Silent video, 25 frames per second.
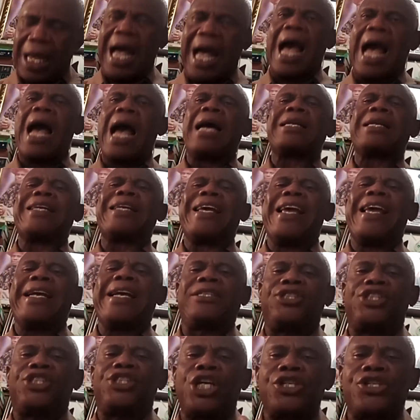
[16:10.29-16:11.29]
and
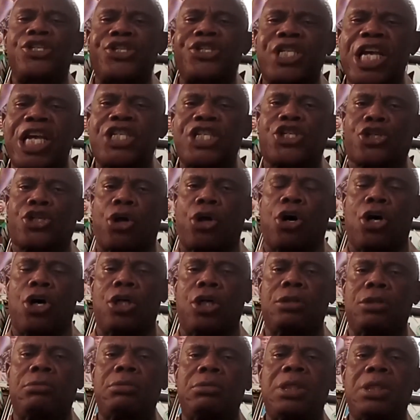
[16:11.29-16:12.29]
a
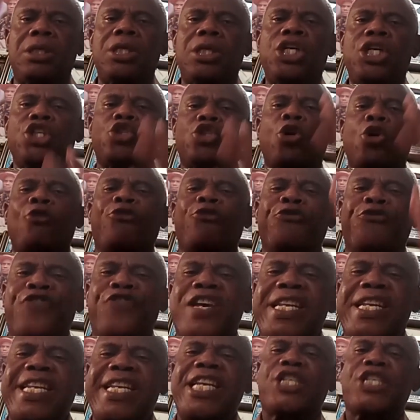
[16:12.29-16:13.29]
decision to
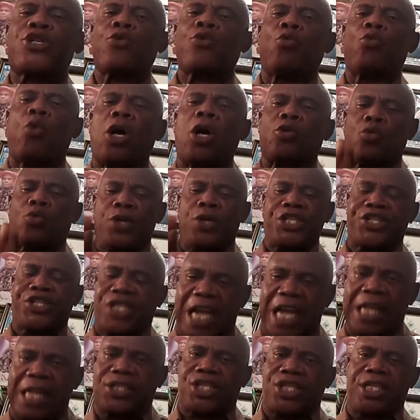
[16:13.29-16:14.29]
finish what we
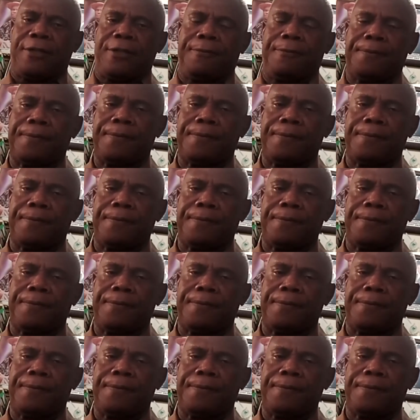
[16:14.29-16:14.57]
started.